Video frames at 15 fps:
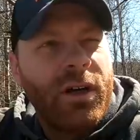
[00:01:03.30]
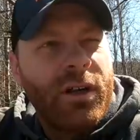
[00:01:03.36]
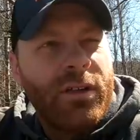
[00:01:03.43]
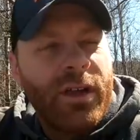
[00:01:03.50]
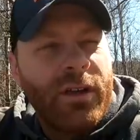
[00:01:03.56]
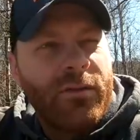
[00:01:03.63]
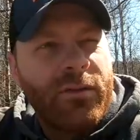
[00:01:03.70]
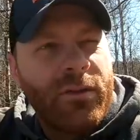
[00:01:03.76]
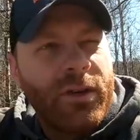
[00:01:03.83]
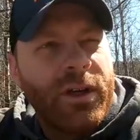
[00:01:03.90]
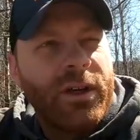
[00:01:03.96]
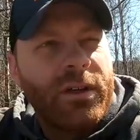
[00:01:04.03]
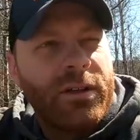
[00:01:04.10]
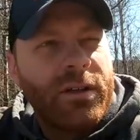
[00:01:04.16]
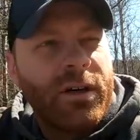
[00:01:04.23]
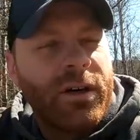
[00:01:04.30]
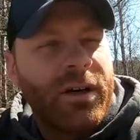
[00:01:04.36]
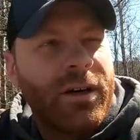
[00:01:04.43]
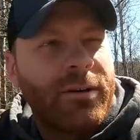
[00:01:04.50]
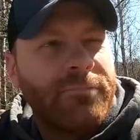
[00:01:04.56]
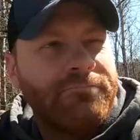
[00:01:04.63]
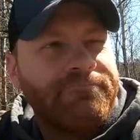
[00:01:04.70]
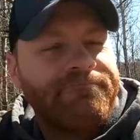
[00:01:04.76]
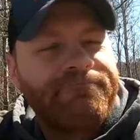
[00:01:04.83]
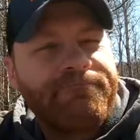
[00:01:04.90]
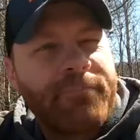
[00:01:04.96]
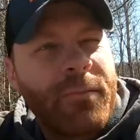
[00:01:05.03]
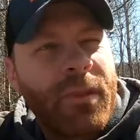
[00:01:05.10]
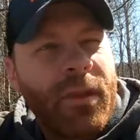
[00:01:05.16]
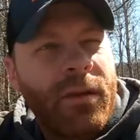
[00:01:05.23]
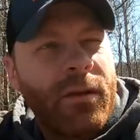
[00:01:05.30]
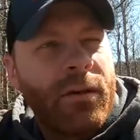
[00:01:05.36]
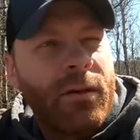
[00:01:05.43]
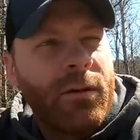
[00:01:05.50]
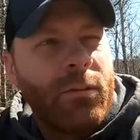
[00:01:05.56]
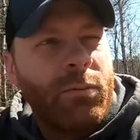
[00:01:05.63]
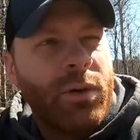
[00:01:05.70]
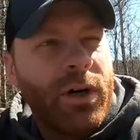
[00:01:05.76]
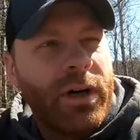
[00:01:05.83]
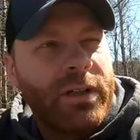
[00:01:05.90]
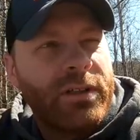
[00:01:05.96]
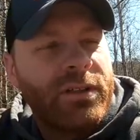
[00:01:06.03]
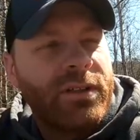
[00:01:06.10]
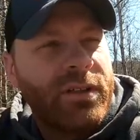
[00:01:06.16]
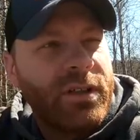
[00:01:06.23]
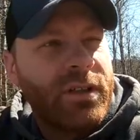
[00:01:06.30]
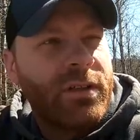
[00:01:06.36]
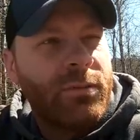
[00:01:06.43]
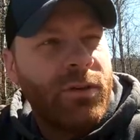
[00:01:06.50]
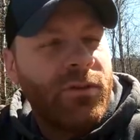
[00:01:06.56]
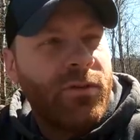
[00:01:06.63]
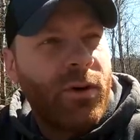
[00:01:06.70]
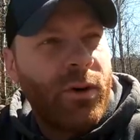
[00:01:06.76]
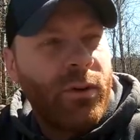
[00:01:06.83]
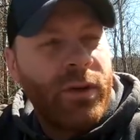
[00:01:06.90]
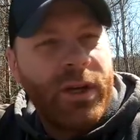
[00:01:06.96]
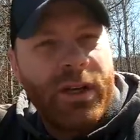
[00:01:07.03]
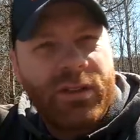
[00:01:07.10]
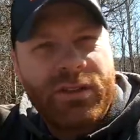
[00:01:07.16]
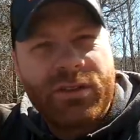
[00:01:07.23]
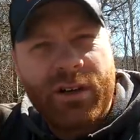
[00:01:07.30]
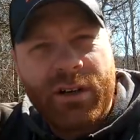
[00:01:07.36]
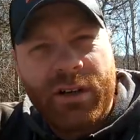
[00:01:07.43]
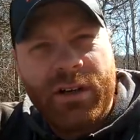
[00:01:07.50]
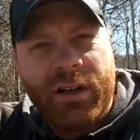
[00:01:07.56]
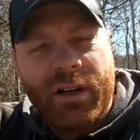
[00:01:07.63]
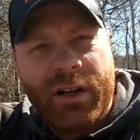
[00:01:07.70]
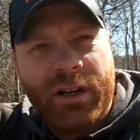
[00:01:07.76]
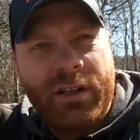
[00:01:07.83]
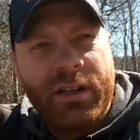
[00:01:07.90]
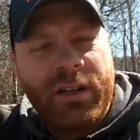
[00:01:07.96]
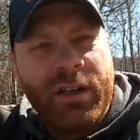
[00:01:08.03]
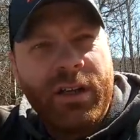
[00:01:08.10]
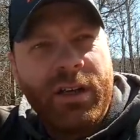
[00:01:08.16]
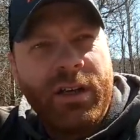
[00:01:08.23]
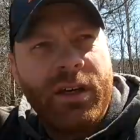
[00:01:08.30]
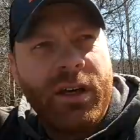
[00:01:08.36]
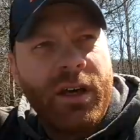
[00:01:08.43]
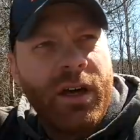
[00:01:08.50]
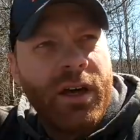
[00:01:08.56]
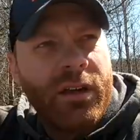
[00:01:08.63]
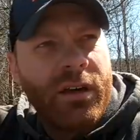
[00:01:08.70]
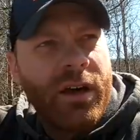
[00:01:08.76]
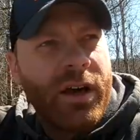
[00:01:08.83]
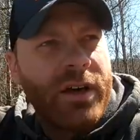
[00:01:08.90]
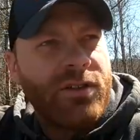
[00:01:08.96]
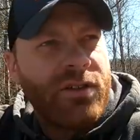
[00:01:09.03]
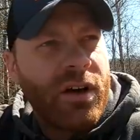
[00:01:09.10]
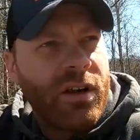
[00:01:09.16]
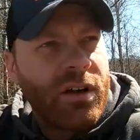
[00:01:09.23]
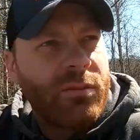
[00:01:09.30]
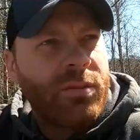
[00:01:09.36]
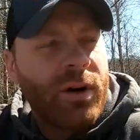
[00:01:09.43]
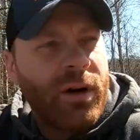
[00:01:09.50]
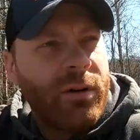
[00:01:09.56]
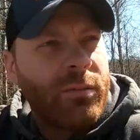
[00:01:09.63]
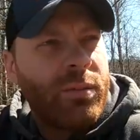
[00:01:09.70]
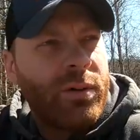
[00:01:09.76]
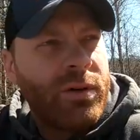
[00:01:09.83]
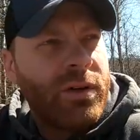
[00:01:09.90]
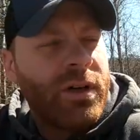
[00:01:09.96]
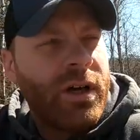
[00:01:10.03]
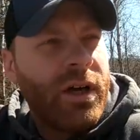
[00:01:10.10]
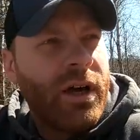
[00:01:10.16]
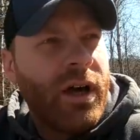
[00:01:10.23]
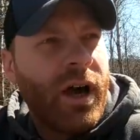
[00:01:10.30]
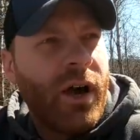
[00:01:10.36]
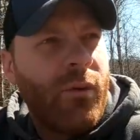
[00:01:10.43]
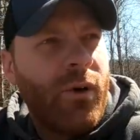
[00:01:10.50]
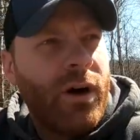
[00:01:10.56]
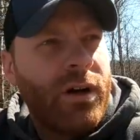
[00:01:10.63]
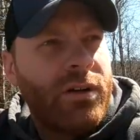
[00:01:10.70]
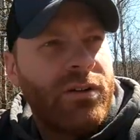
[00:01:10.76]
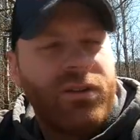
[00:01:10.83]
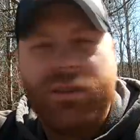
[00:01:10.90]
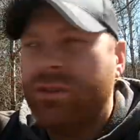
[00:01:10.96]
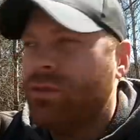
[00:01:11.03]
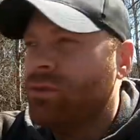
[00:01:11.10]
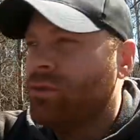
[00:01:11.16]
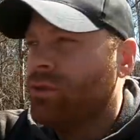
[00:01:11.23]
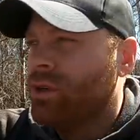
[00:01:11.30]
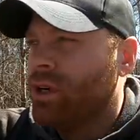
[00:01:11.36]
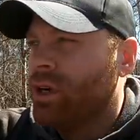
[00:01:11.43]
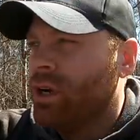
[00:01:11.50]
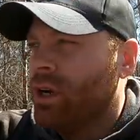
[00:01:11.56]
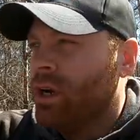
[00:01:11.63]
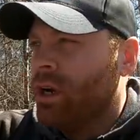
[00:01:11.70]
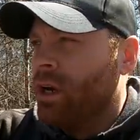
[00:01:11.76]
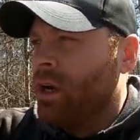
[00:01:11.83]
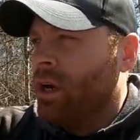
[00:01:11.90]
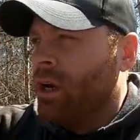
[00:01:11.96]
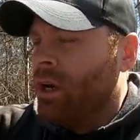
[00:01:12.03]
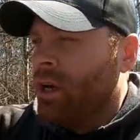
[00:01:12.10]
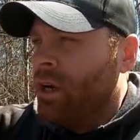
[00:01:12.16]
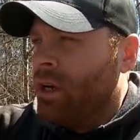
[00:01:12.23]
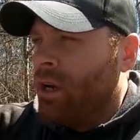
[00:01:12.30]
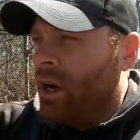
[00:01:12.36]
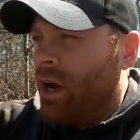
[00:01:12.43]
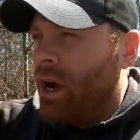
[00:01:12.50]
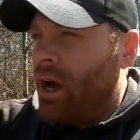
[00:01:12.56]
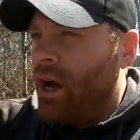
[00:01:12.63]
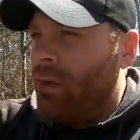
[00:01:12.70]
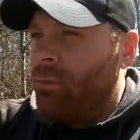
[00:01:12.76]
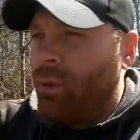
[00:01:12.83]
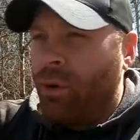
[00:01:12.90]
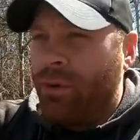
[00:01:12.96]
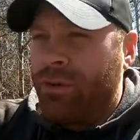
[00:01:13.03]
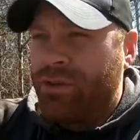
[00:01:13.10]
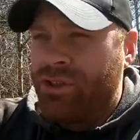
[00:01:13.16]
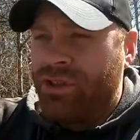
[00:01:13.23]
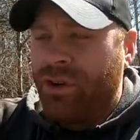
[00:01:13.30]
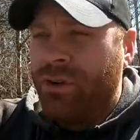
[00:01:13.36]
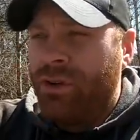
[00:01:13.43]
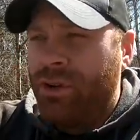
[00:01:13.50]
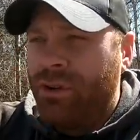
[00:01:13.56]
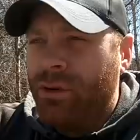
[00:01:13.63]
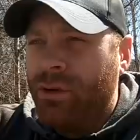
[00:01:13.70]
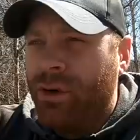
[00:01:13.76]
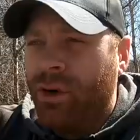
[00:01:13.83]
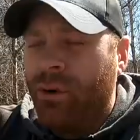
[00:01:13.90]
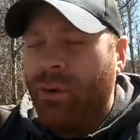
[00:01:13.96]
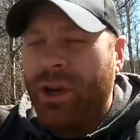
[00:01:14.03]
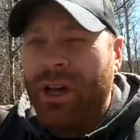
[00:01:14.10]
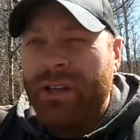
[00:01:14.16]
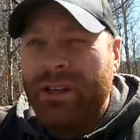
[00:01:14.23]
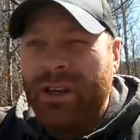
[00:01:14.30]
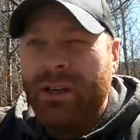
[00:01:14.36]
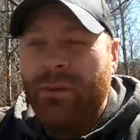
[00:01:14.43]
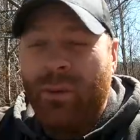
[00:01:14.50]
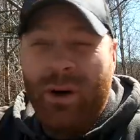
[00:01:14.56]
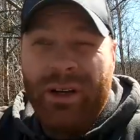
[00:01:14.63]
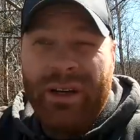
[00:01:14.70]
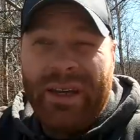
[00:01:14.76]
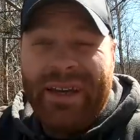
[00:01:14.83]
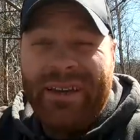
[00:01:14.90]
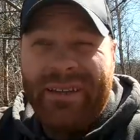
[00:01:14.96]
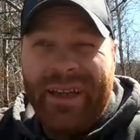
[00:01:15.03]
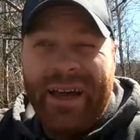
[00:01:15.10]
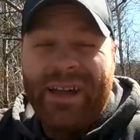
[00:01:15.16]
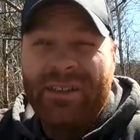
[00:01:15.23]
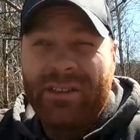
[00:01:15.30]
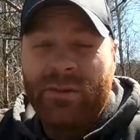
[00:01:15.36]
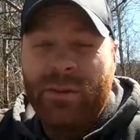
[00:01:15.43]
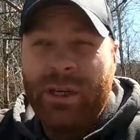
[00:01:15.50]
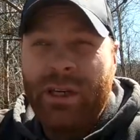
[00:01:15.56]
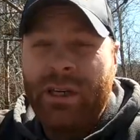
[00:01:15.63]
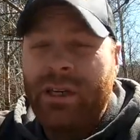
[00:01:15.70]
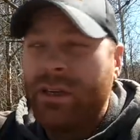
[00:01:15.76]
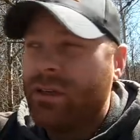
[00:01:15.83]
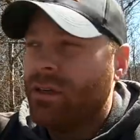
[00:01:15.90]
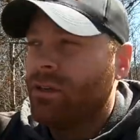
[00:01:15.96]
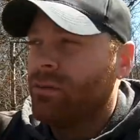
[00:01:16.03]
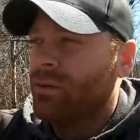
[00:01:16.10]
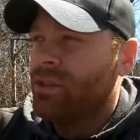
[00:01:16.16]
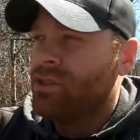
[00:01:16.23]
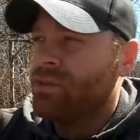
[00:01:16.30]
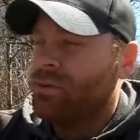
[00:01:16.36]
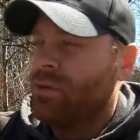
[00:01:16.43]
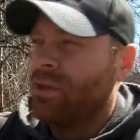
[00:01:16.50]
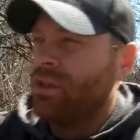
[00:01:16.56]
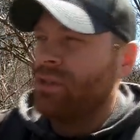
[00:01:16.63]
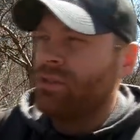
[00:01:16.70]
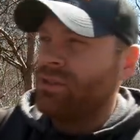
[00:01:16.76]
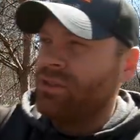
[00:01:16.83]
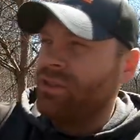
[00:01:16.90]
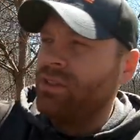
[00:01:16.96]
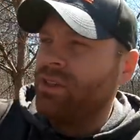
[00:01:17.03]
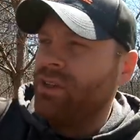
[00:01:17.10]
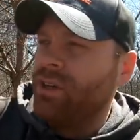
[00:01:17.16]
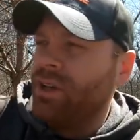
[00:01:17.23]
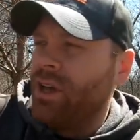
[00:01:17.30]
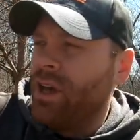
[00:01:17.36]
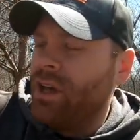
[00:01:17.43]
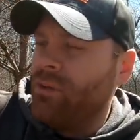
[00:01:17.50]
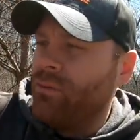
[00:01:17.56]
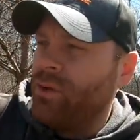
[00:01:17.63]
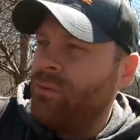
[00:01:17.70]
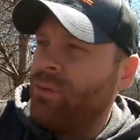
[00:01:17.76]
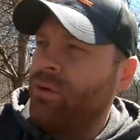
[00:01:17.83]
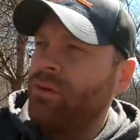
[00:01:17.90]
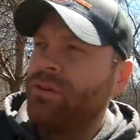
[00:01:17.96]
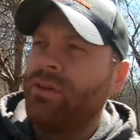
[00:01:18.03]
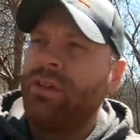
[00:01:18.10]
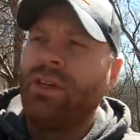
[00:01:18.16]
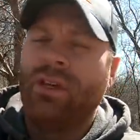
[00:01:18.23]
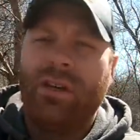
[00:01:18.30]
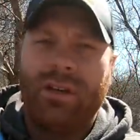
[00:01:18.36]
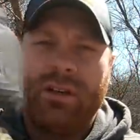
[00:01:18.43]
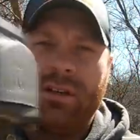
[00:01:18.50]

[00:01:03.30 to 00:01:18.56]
thankfully. Um, but before we get started on the, the hydraulic pump, I wanted to uh, both show you what I did one day last week, which was I rebuilt the